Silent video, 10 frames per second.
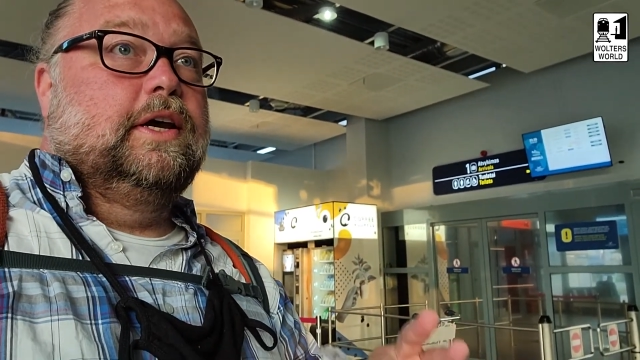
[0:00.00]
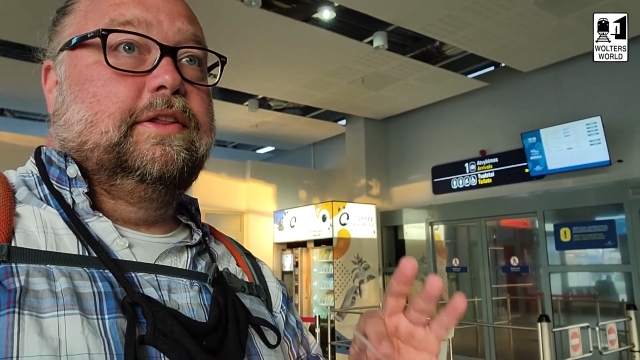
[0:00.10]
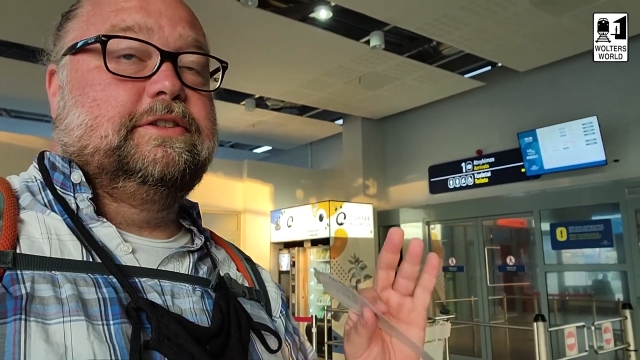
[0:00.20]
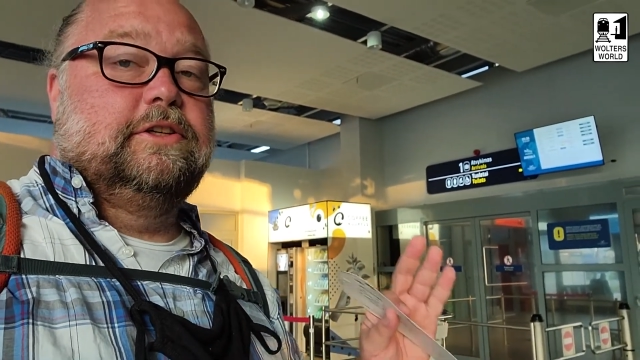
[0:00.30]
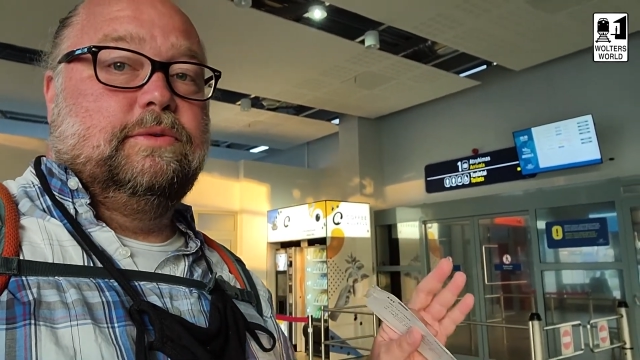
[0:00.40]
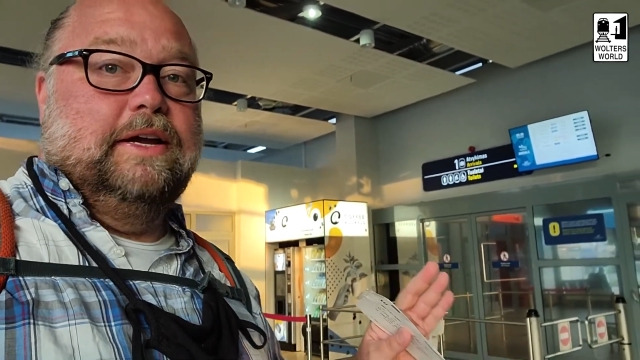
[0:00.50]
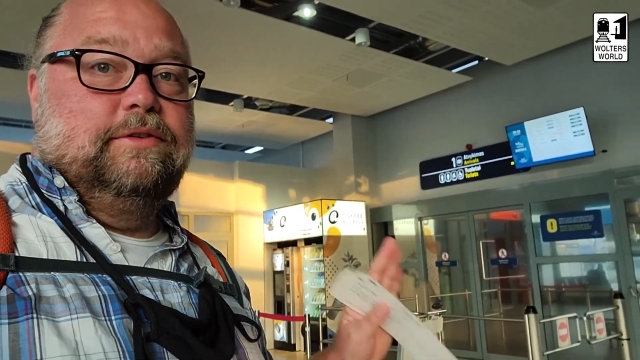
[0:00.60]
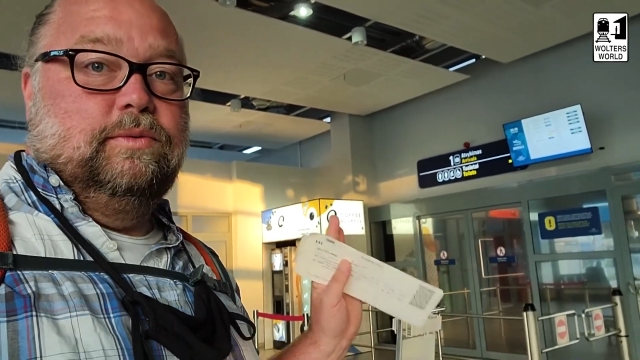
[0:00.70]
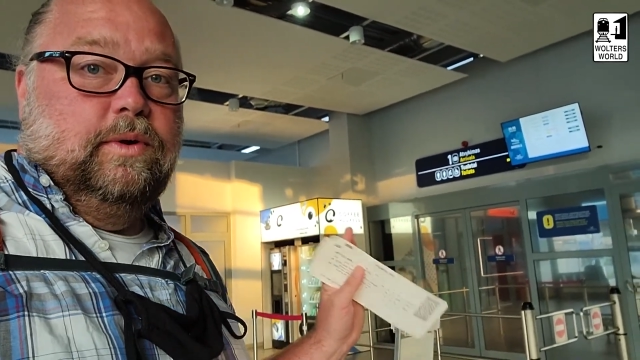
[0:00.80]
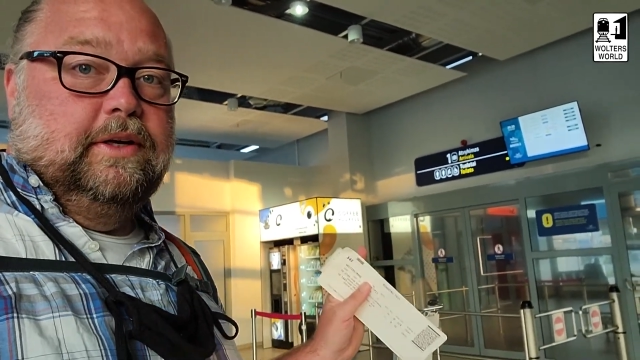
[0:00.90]
and this is
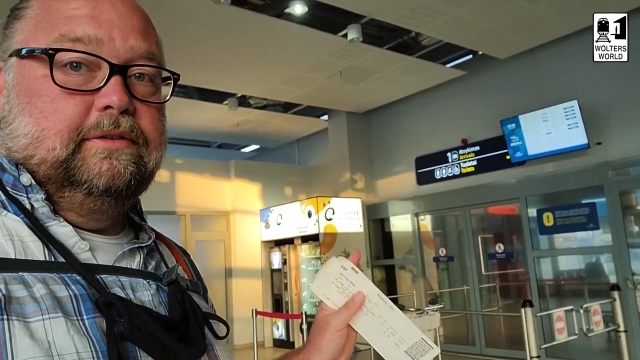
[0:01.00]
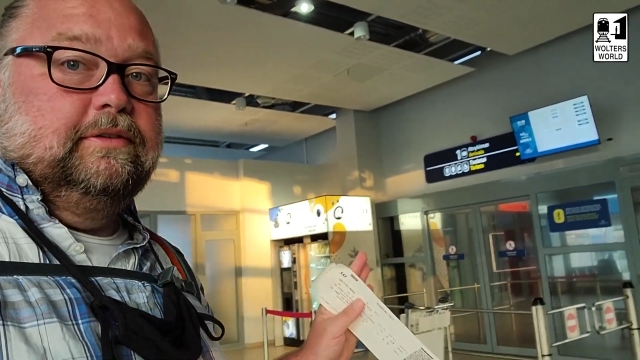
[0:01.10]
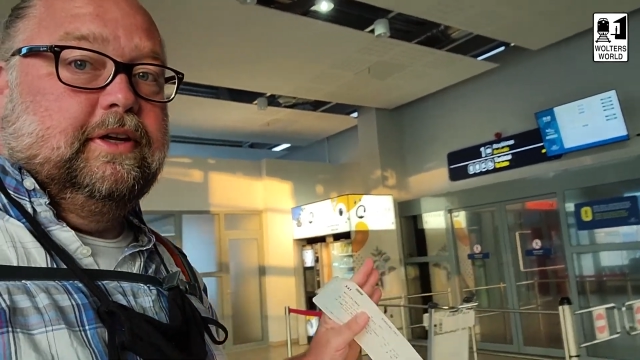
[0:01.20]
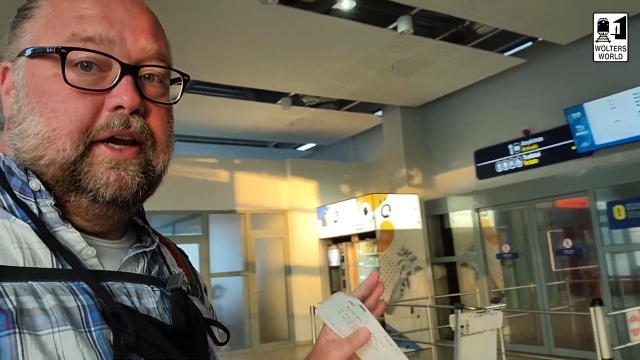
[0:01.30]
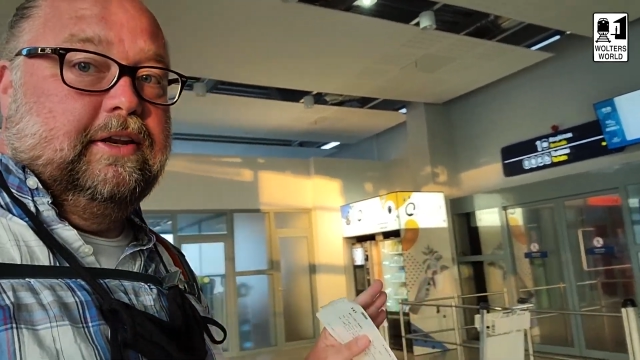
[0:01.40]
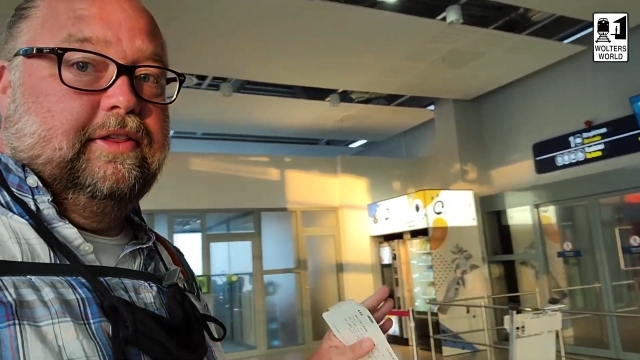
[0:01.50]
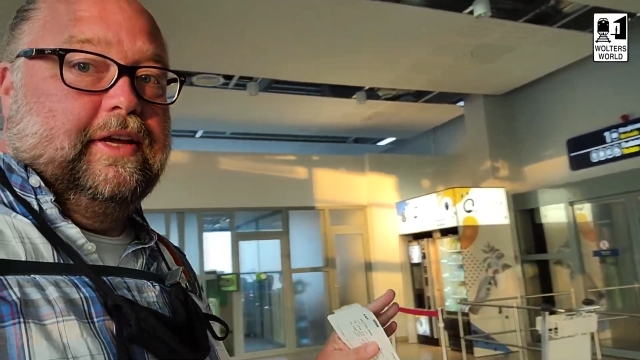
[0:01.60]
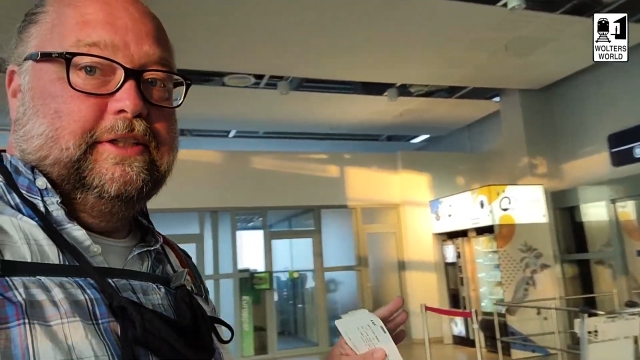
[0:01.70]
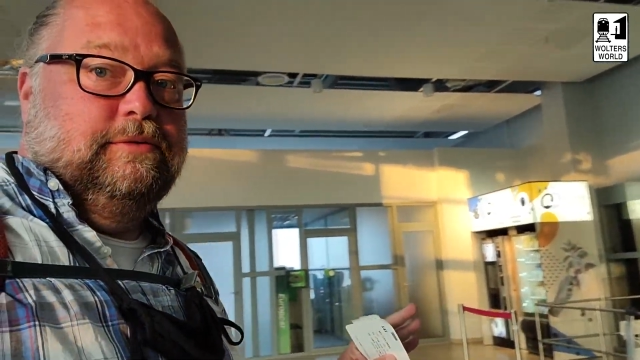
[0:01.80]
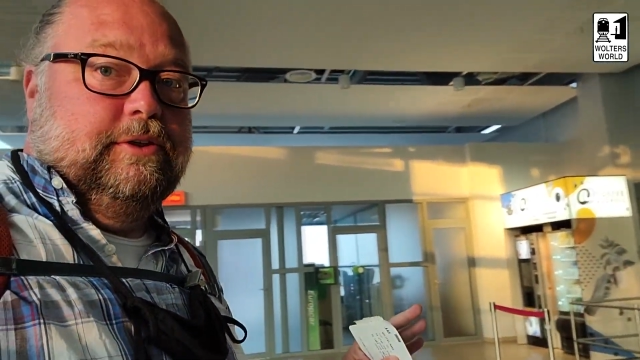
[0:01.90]
arrival 1, and
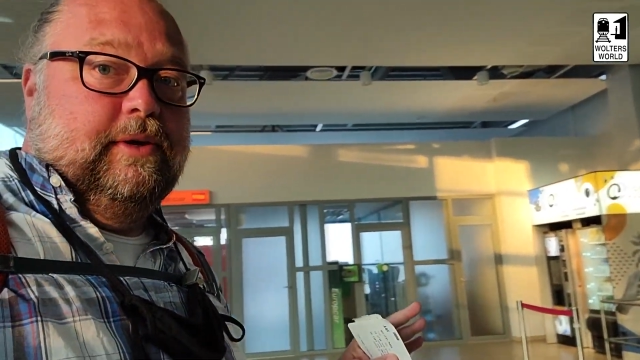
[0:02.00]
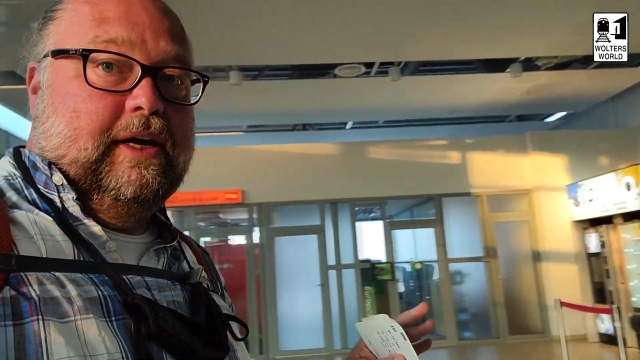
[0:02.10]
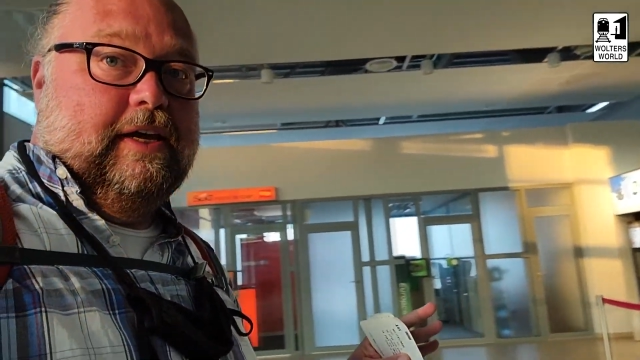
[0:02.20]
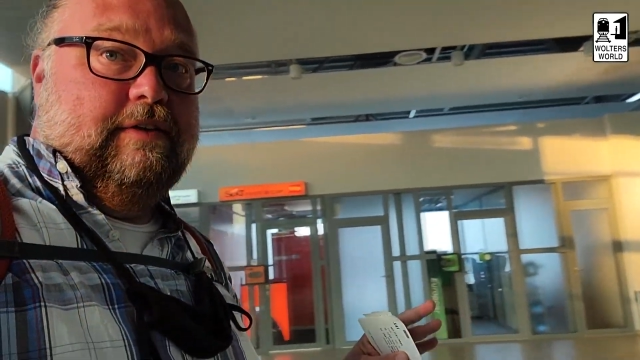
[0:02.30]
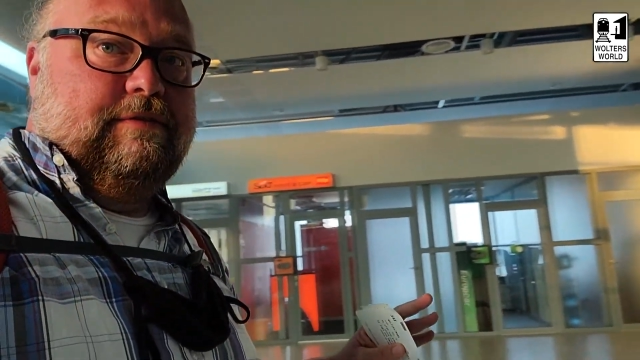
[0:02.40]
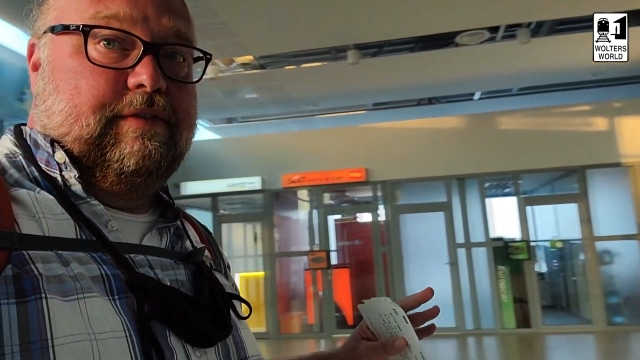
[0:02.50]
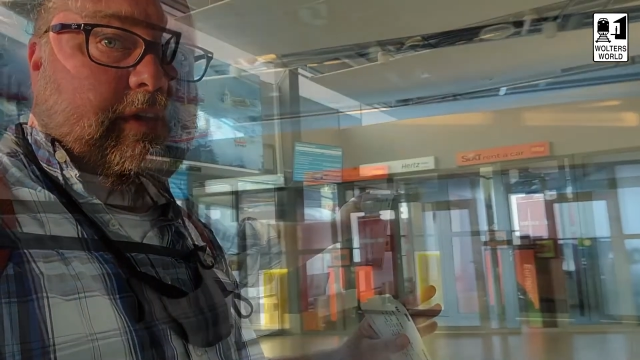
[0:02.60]
that's where you have